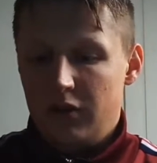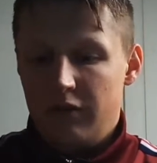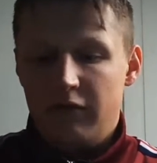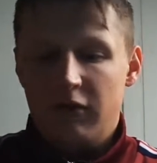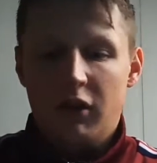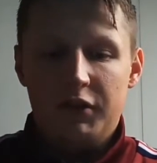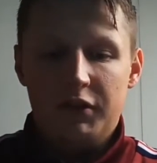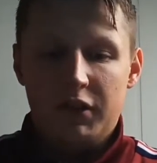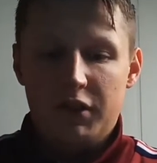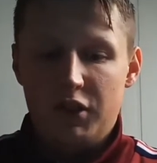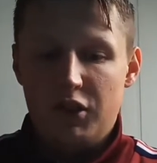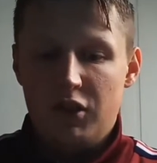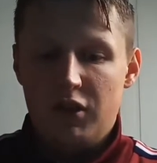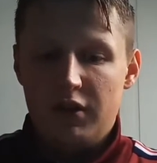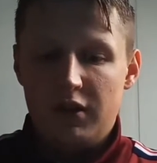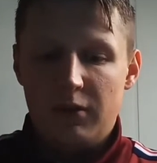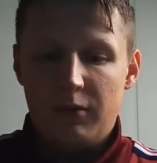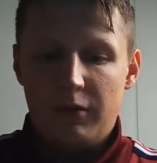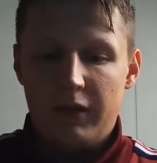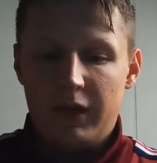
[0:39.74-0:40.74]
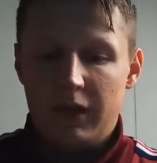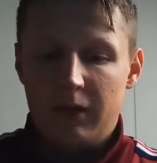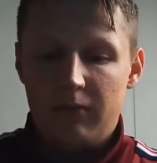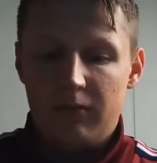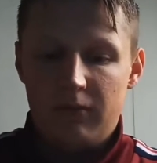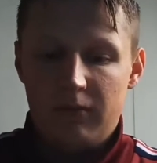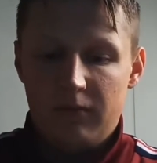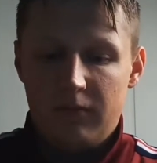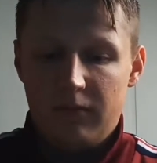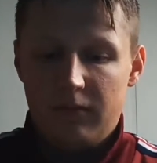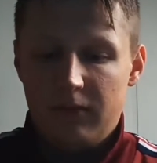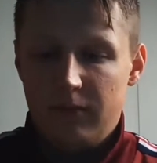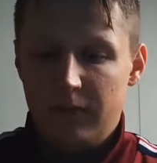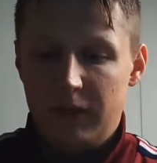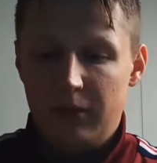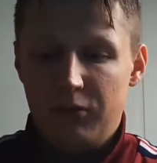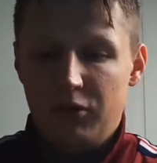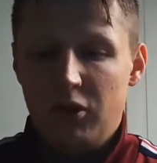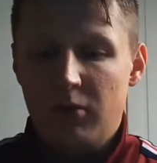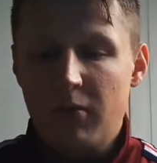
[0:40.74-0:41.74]
Thought I'd use it when
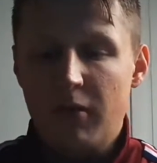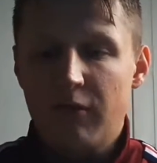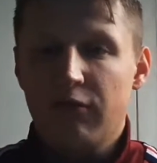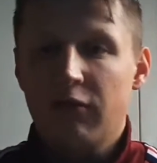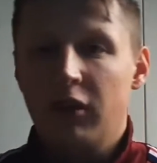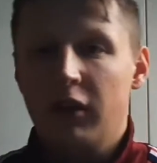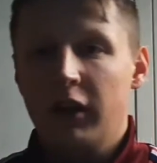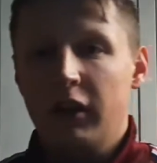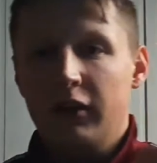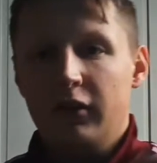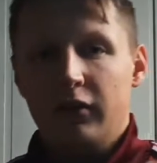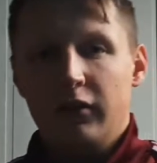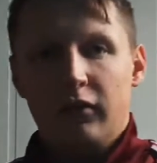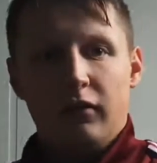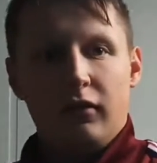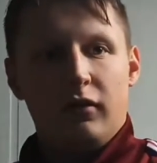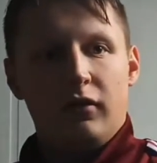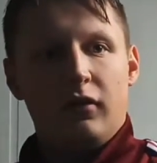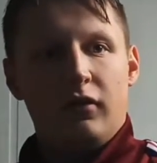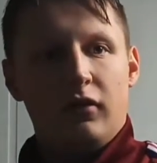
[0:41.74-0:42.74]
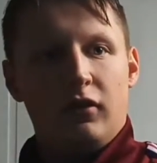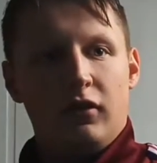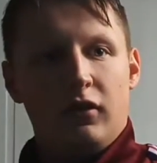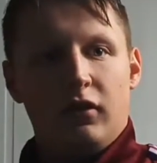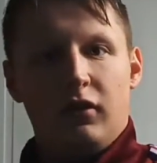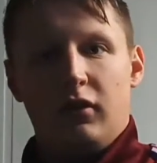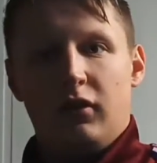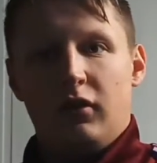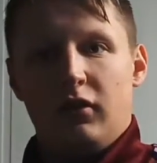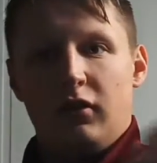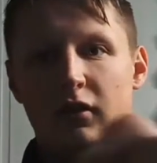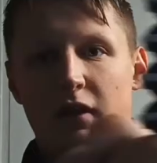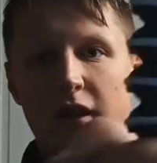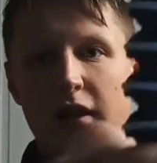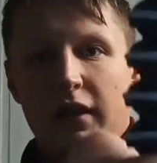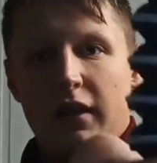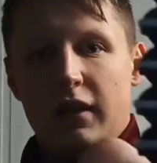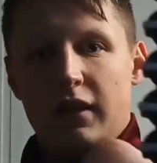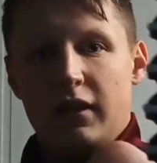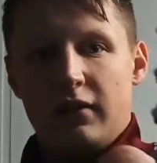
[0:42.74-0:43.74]
I'm doing my vlogging,
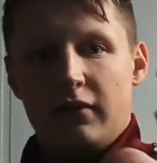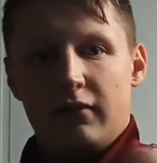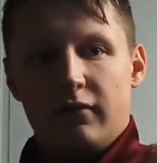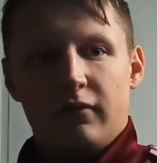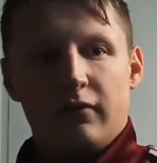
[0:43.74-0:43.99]
like that.